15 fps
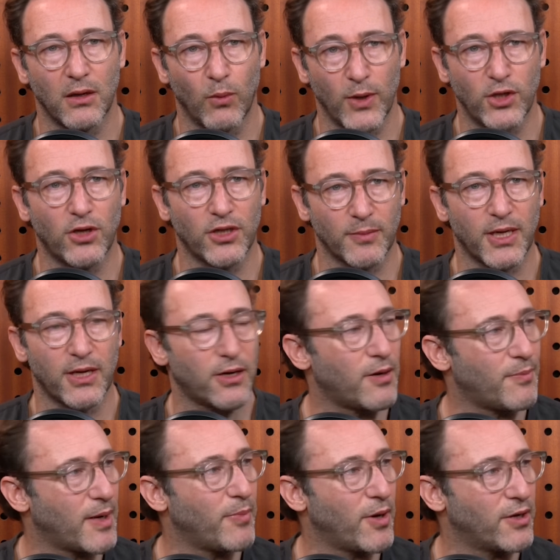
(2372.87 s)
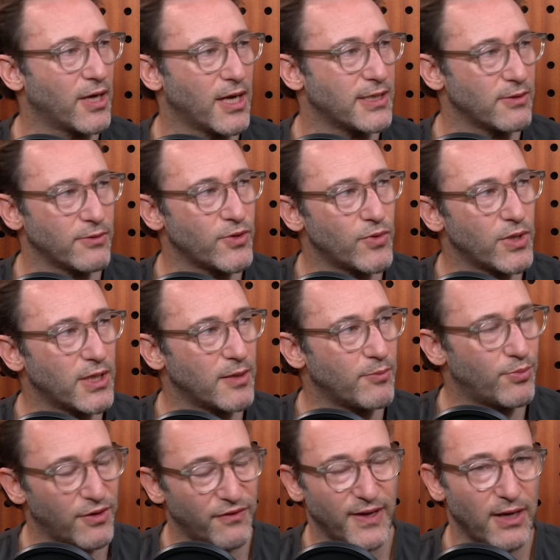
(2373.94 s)
We talked about it on my podcast. It was really
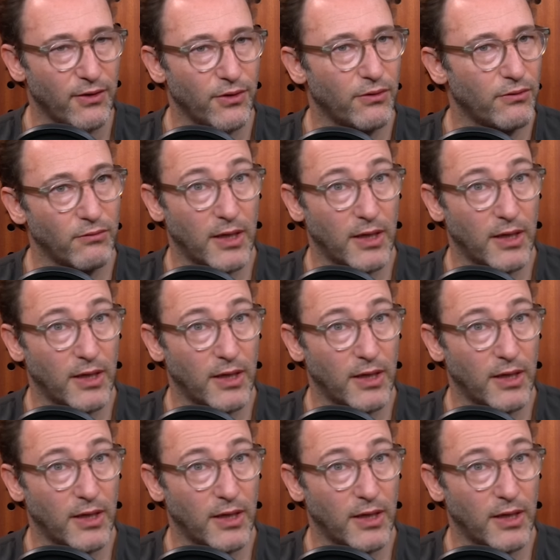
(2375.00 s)
profound.